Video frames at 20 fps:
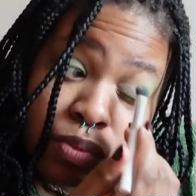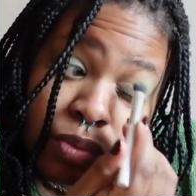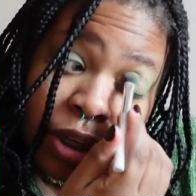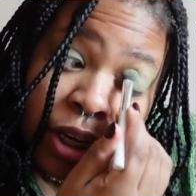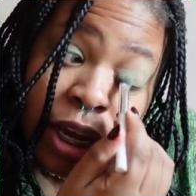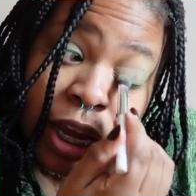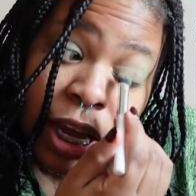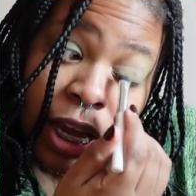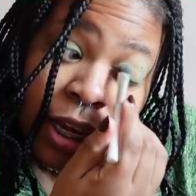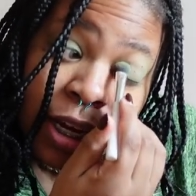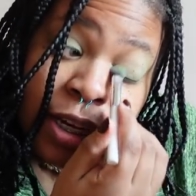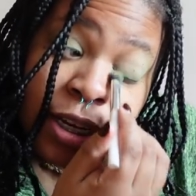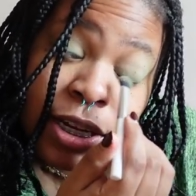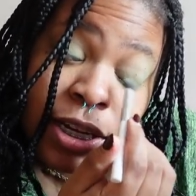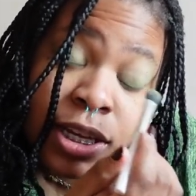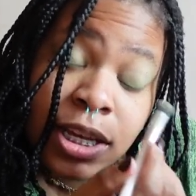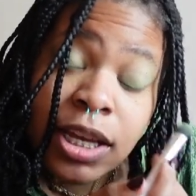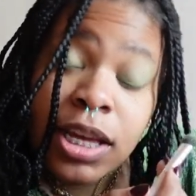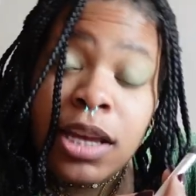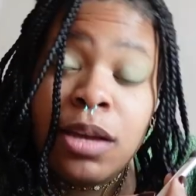kind
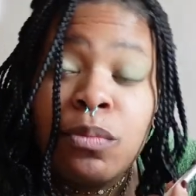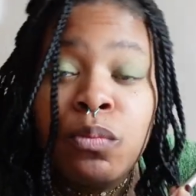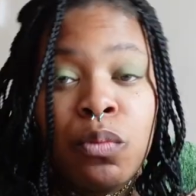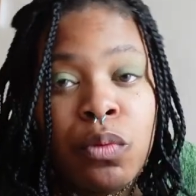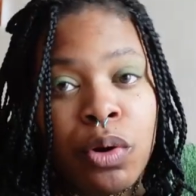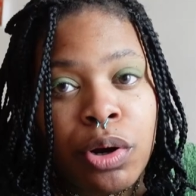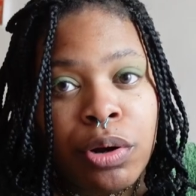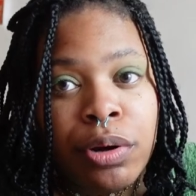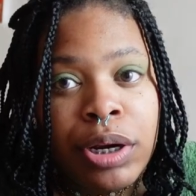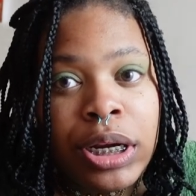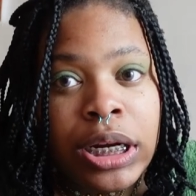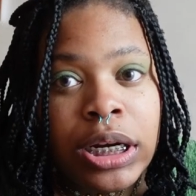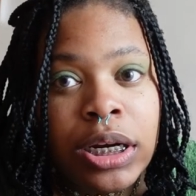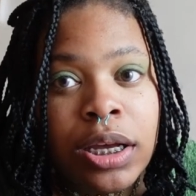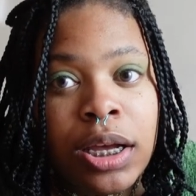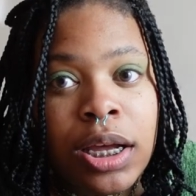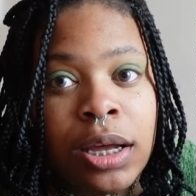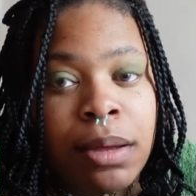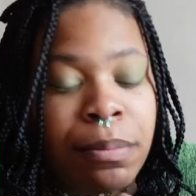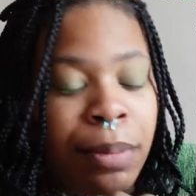of am worried
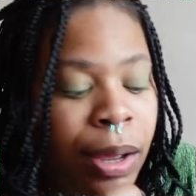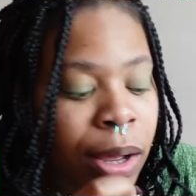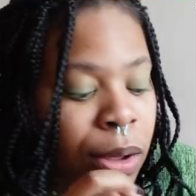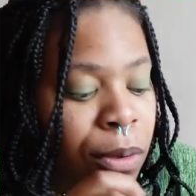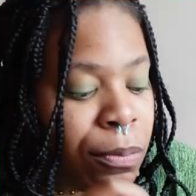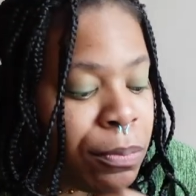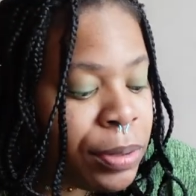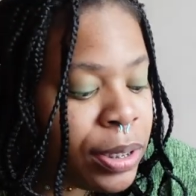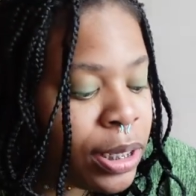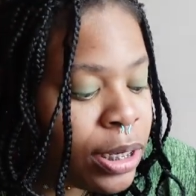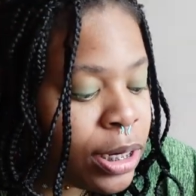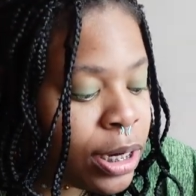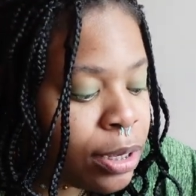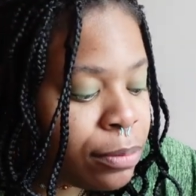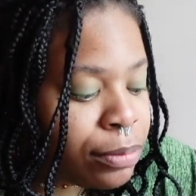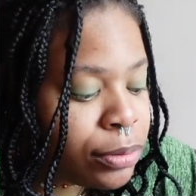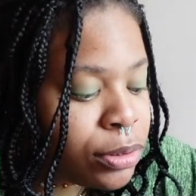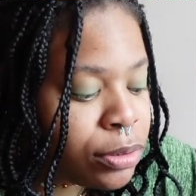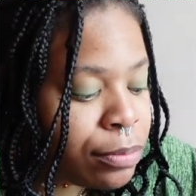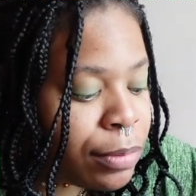about being
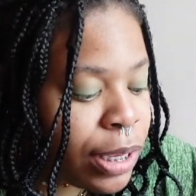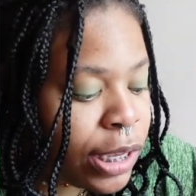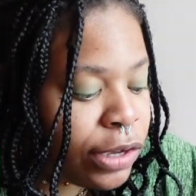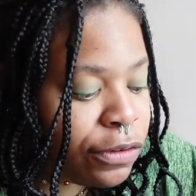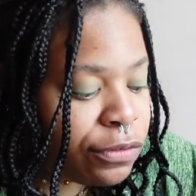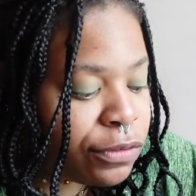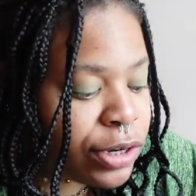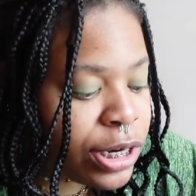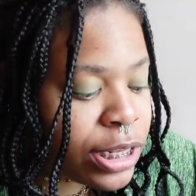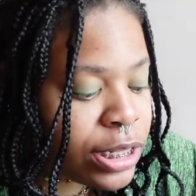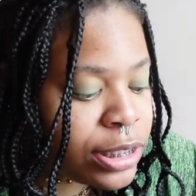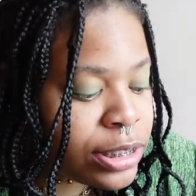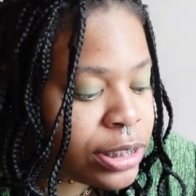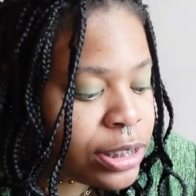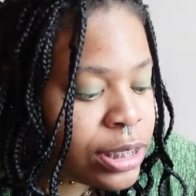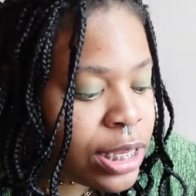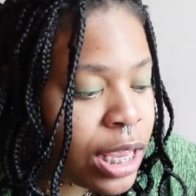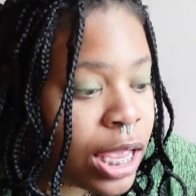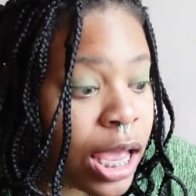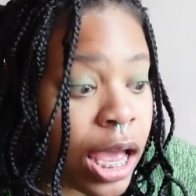able to make
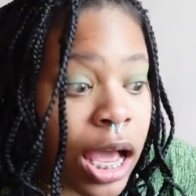friends.